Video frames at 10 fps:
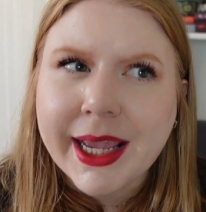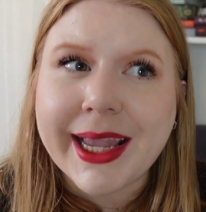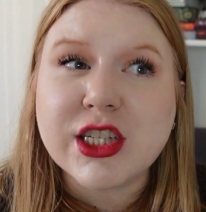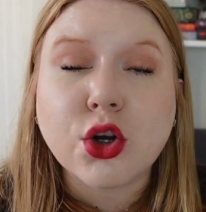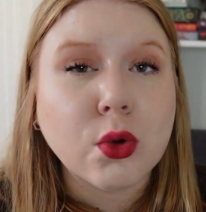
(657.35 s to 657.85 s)

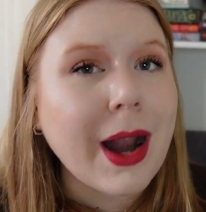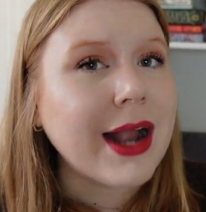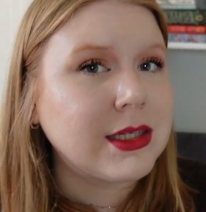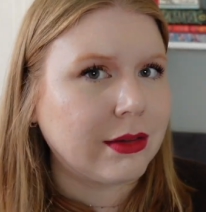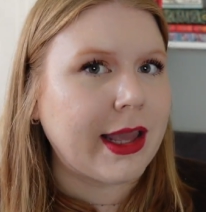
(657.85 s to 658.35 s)
It's
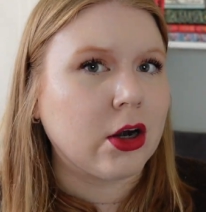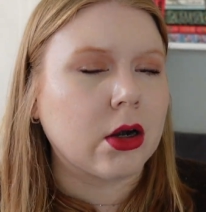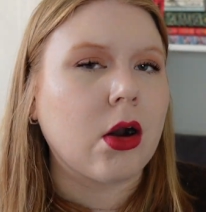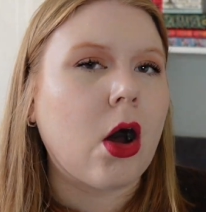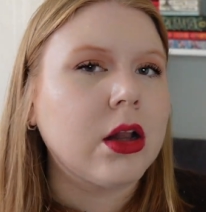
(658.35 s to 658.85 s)
cracked
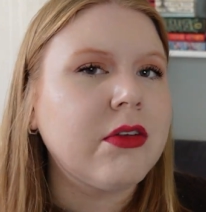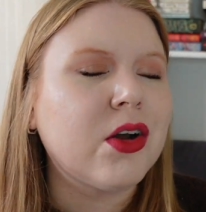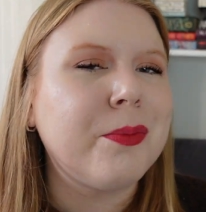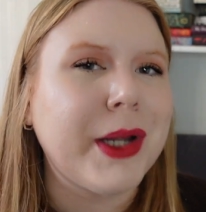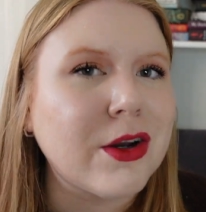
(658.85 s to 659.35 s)
later. All of
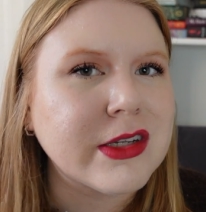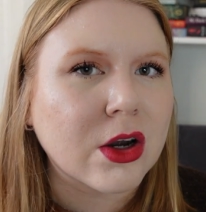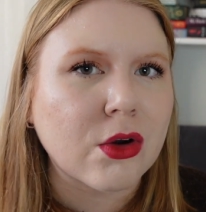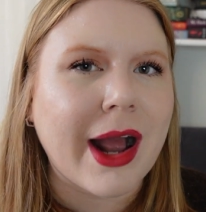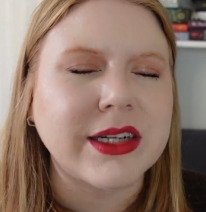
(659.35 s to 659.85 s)
her mirrors are
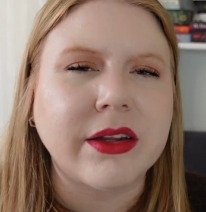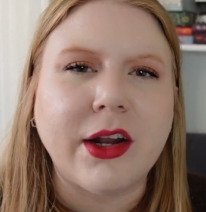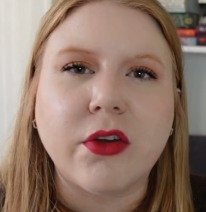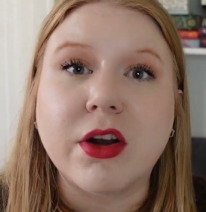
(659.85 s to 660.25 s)
cracked later.